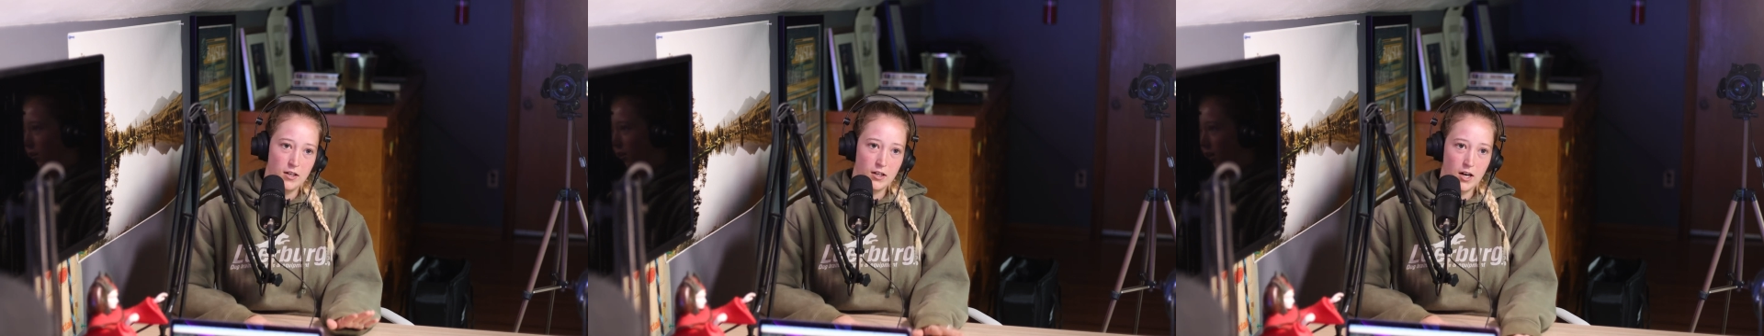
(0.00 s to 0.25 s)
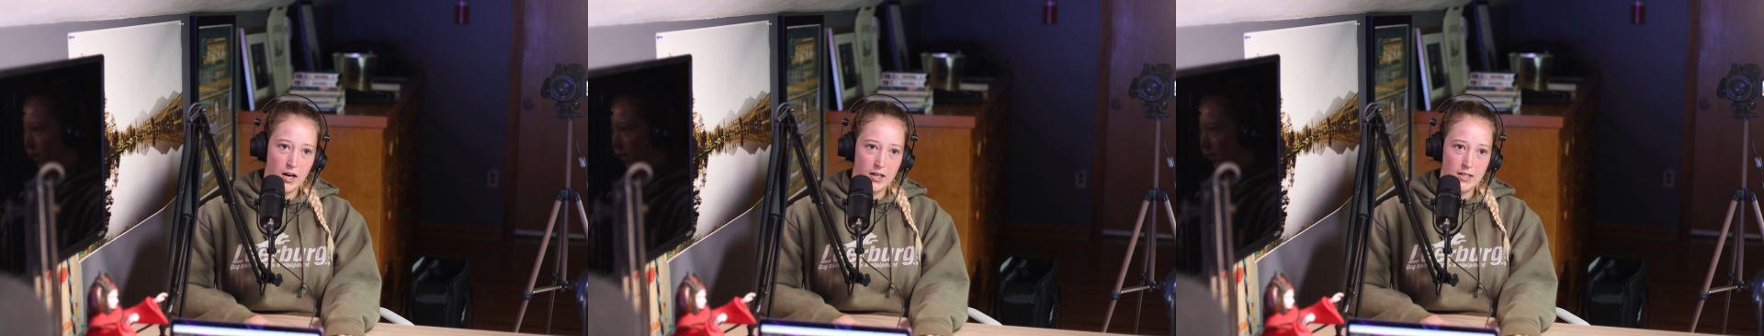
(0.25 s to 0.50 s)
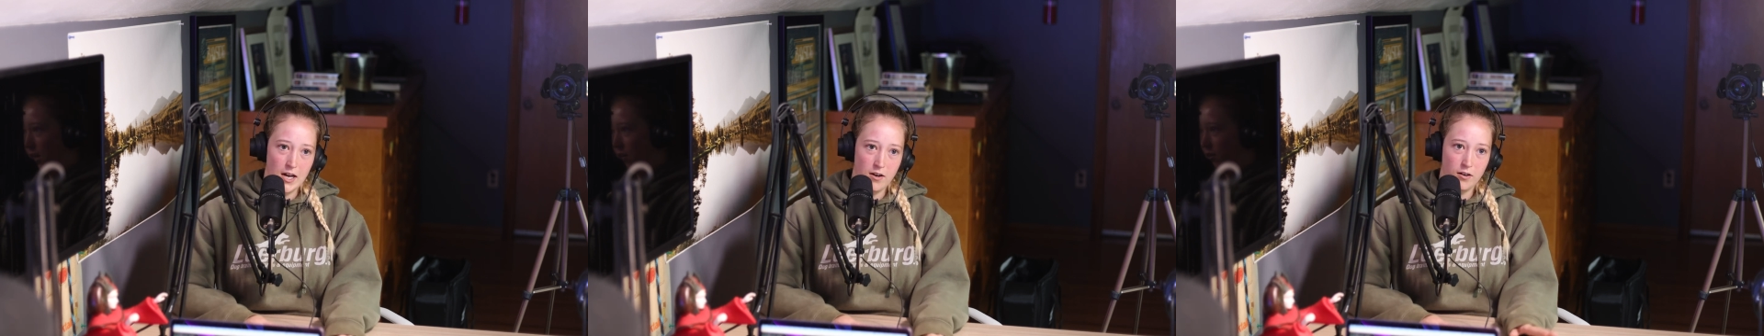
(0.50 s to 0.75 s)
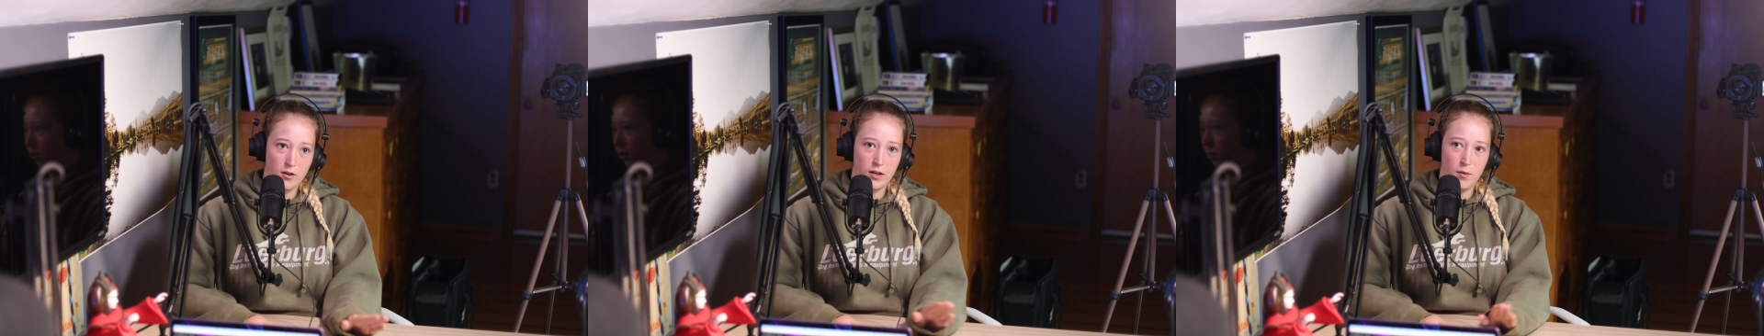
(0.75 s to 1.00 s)
got it
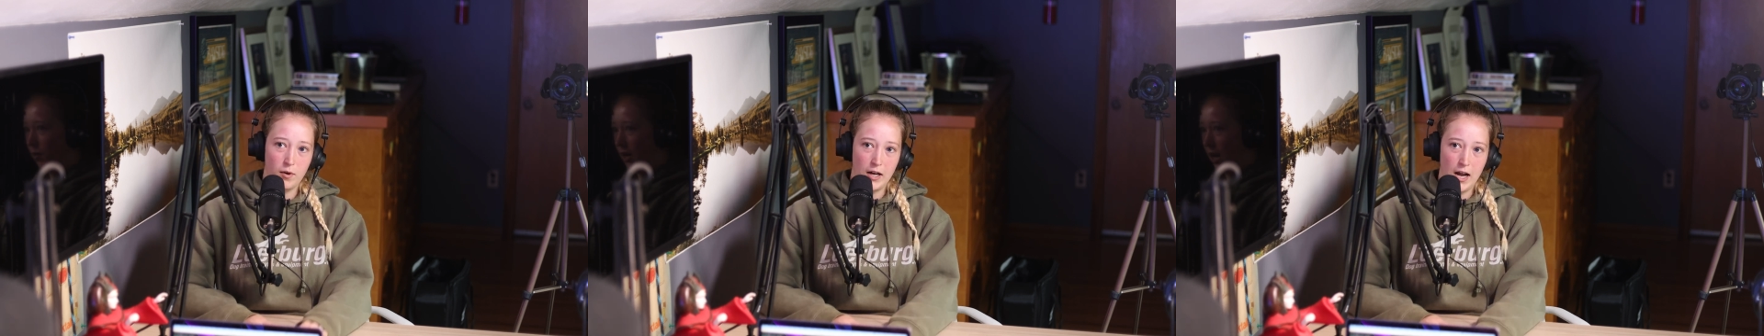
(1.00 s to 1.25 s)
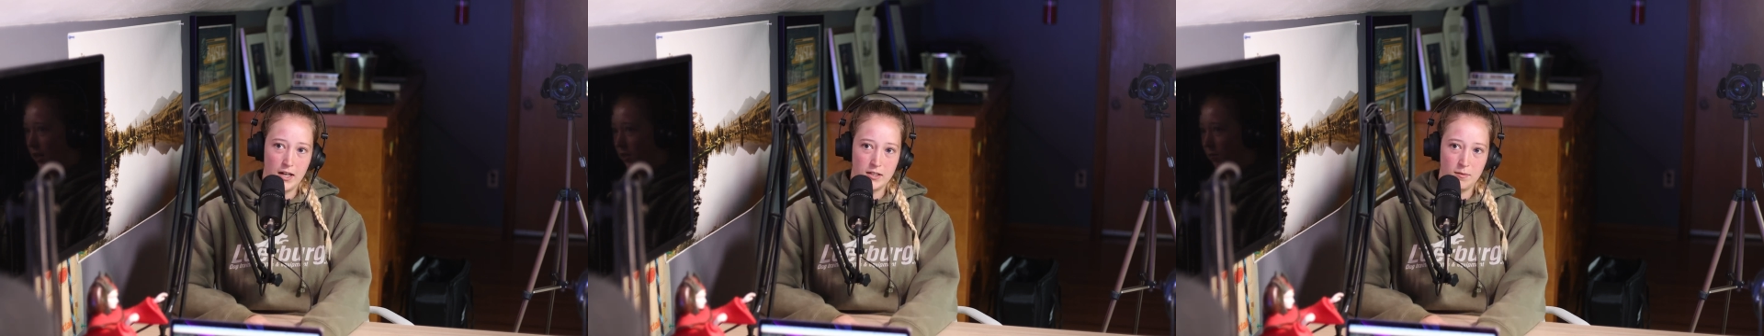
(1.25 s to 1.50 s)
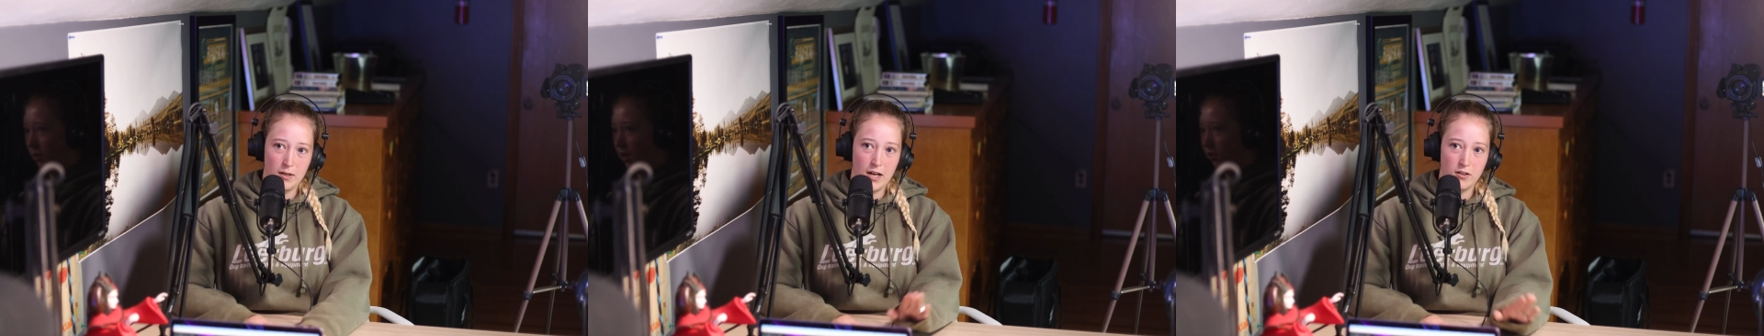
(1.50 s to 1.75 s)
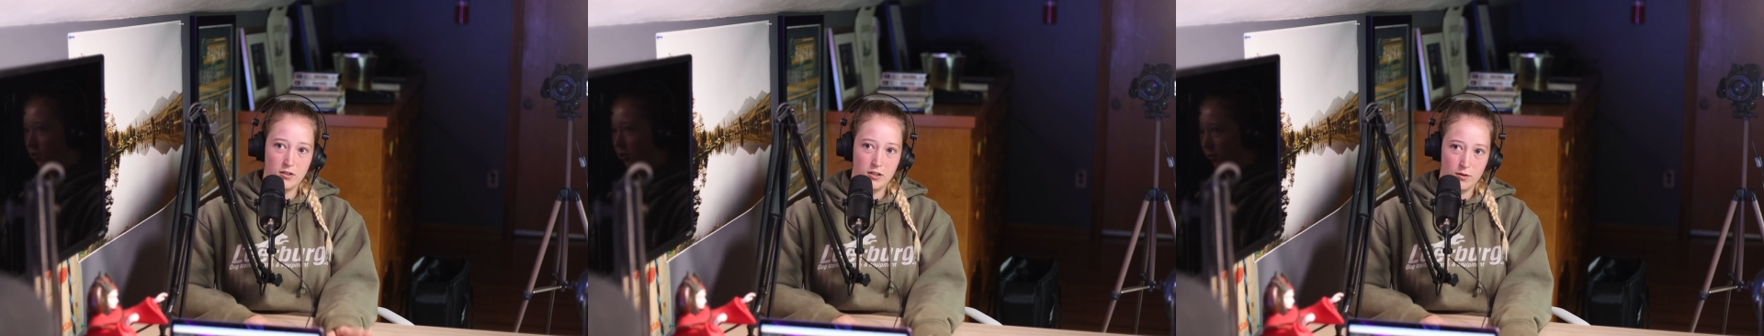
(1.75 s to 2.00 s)
down. Okay. We're going to add something
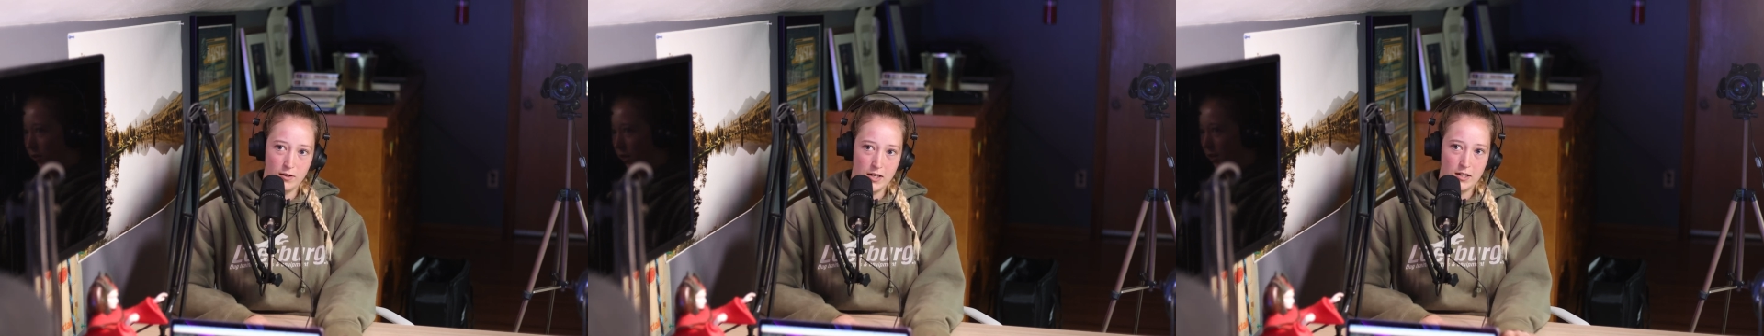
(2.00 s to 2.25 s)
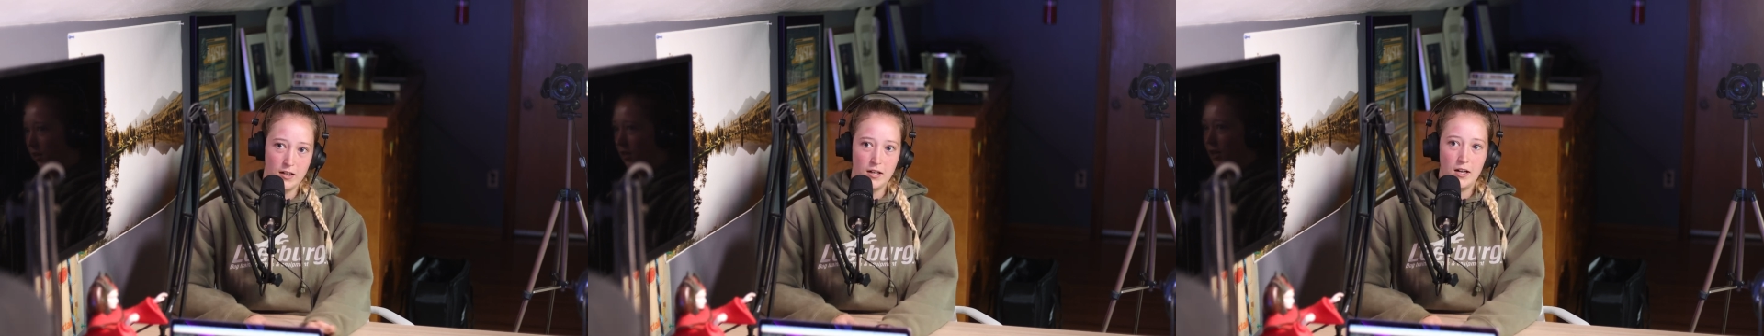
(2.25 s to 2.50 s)
else to it.